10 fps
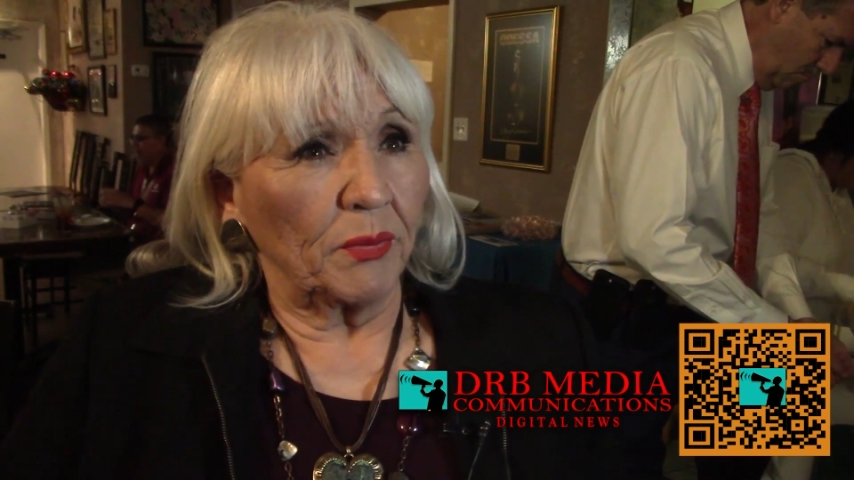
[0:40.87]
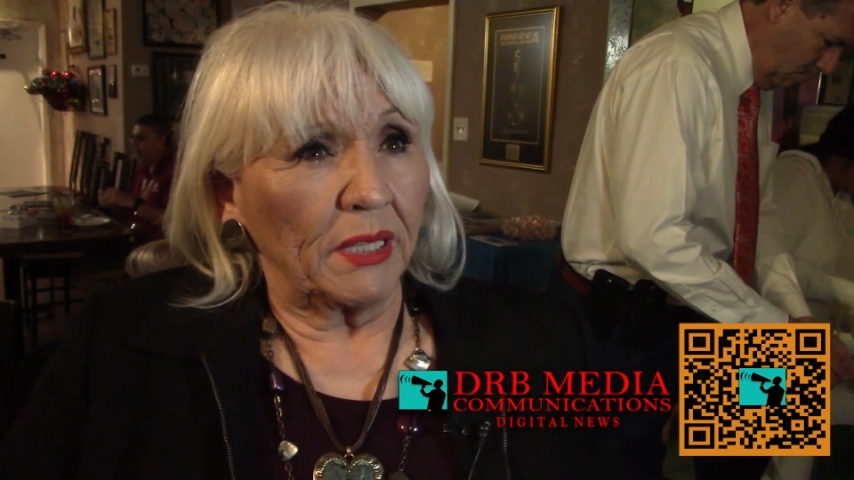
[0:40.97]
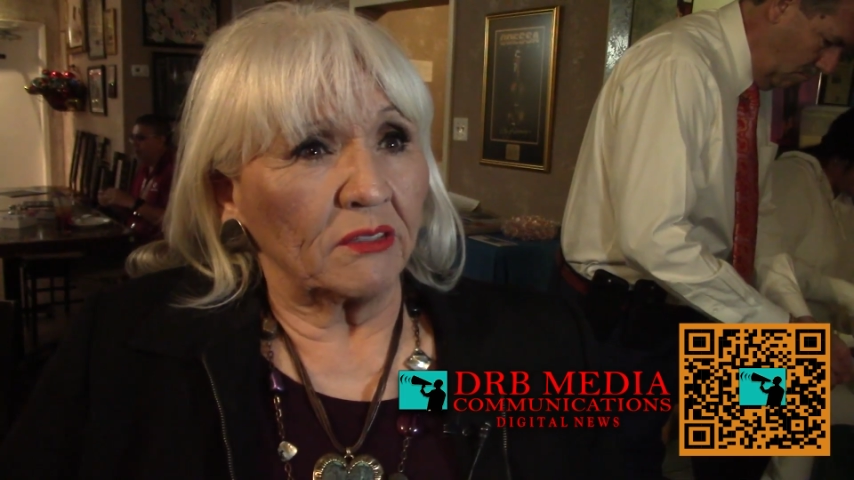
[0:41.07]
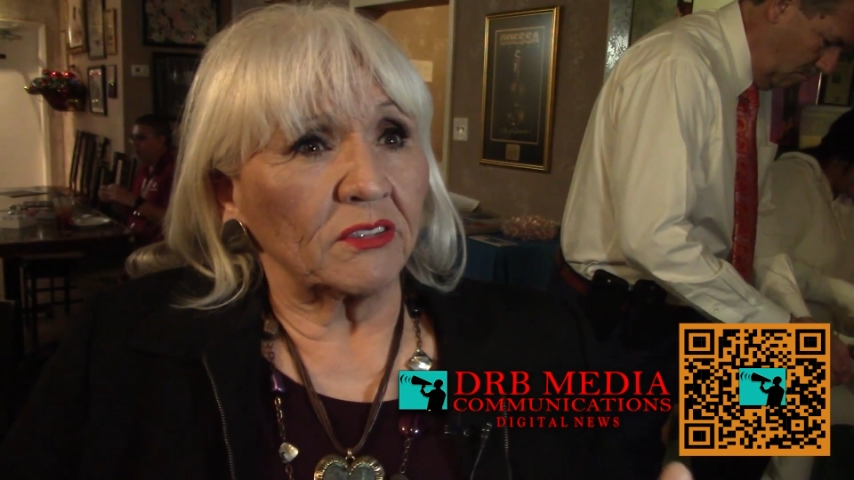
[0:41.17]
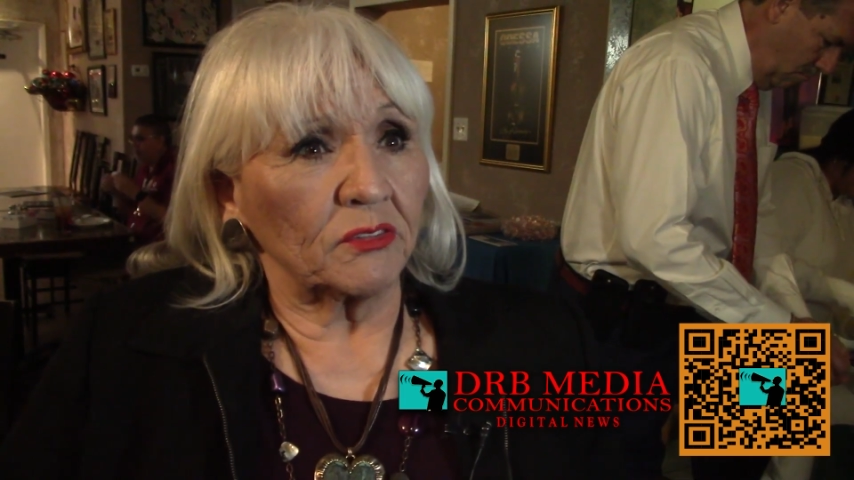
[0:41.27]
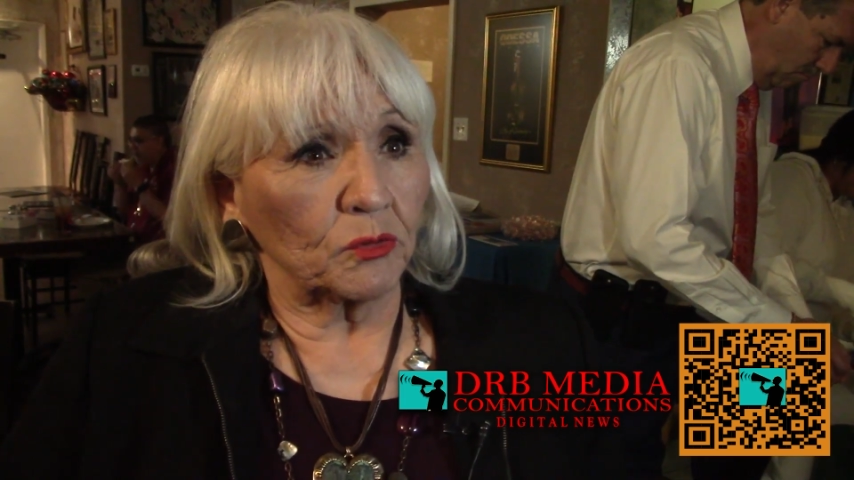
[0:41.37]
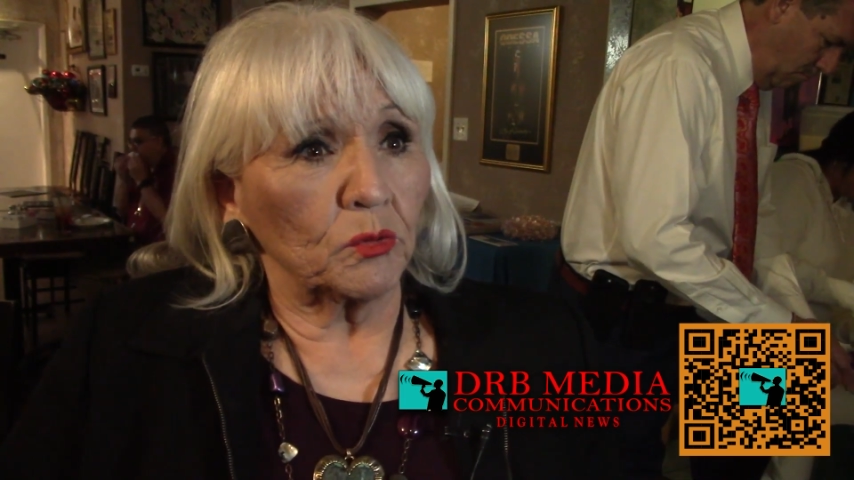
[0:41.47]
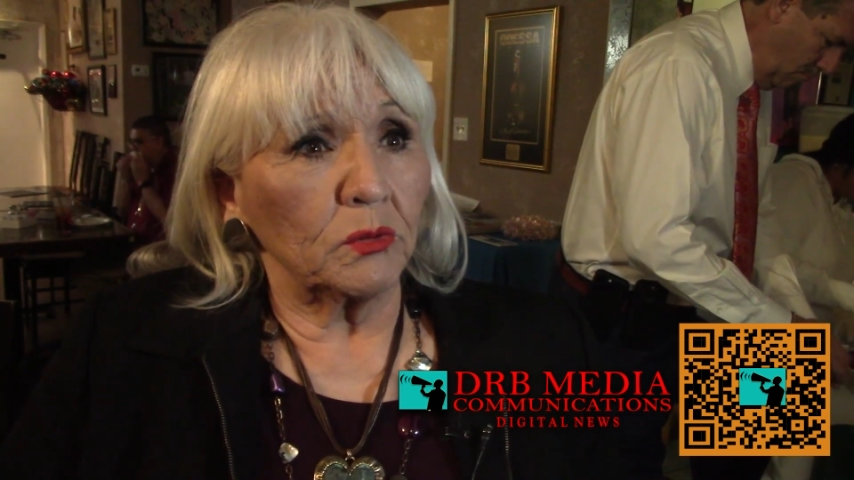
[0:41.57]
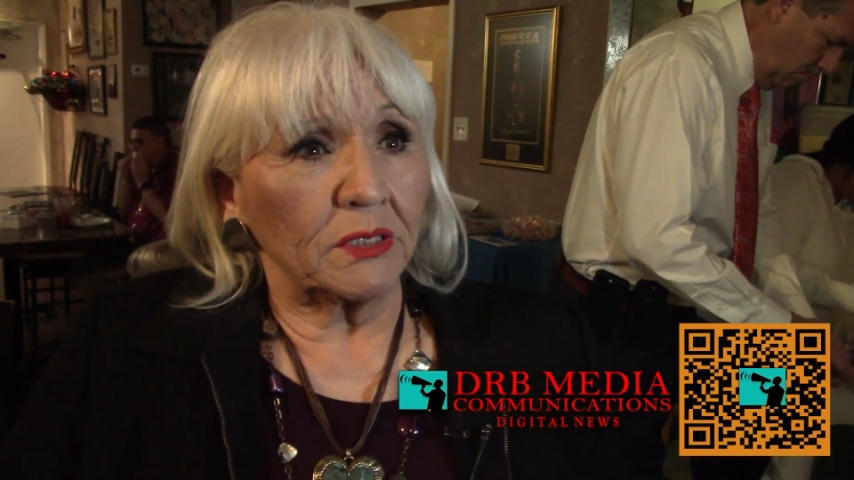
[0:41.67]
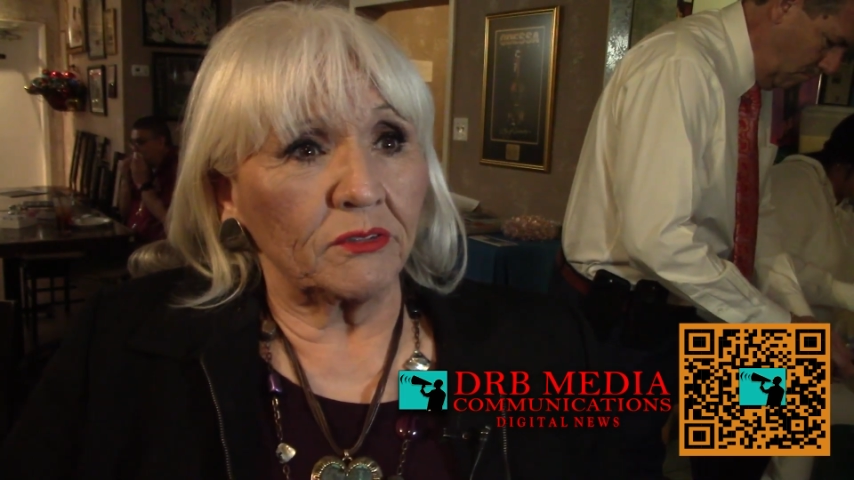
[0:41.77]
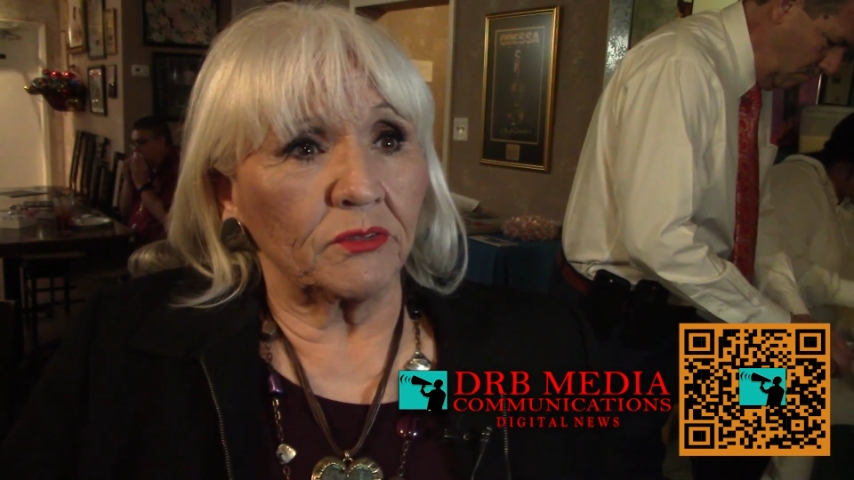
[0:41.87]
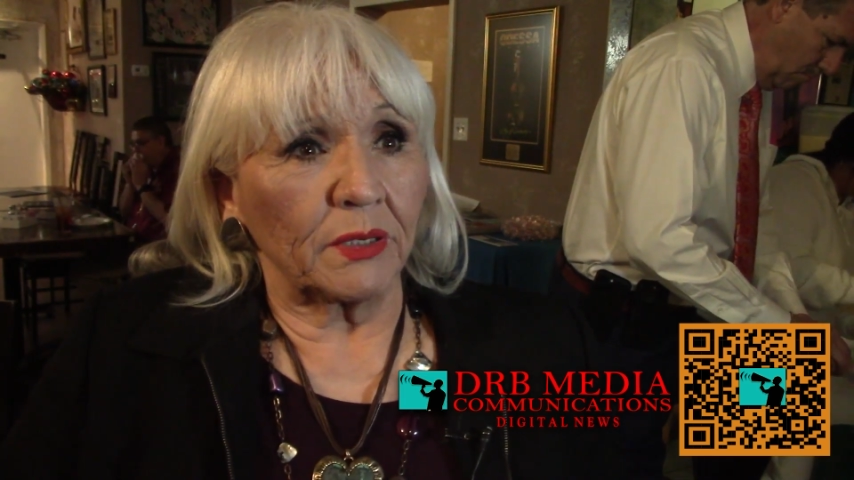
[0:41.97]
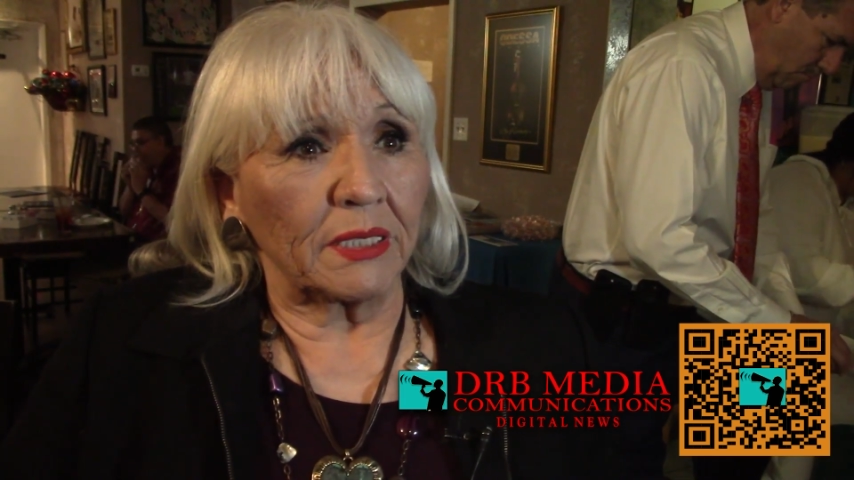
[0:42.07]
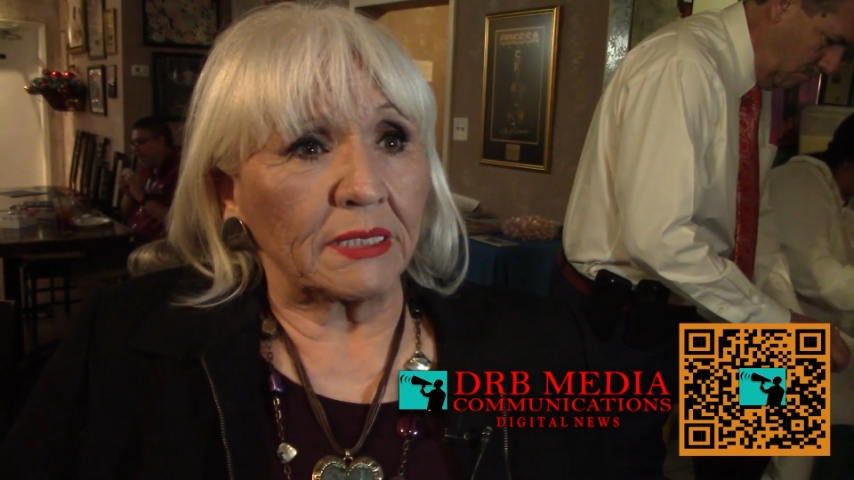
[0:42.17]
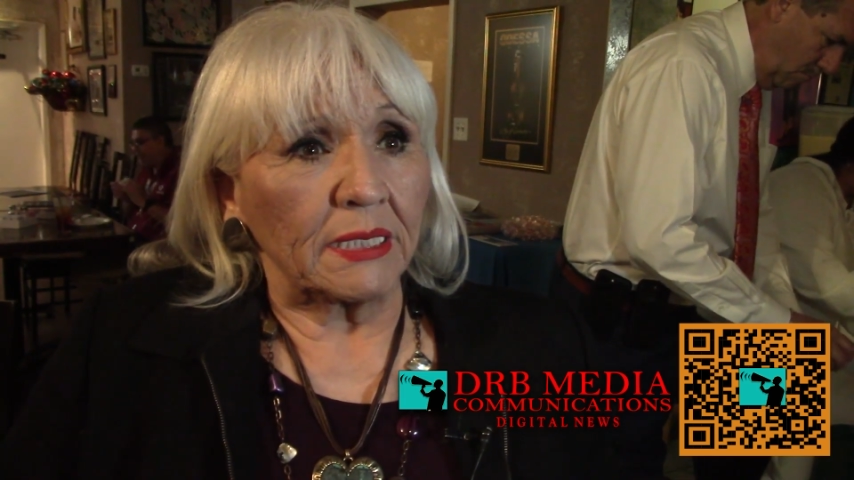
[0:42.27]
to be as a school
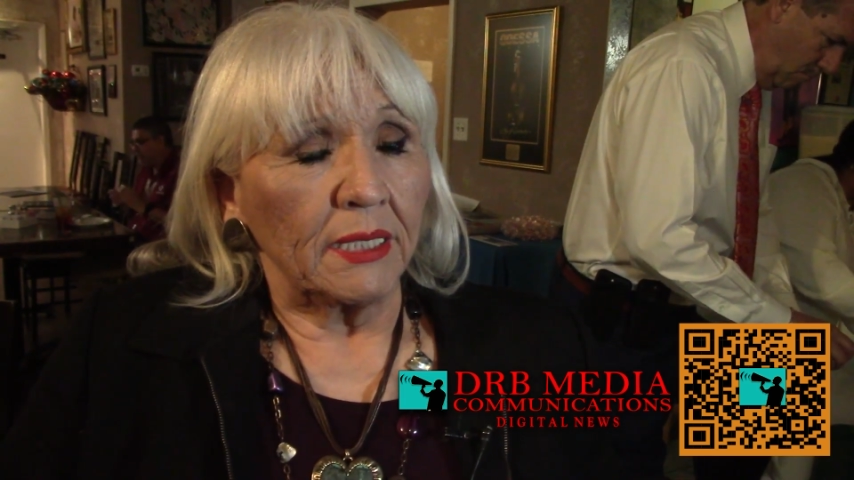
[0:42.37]
district,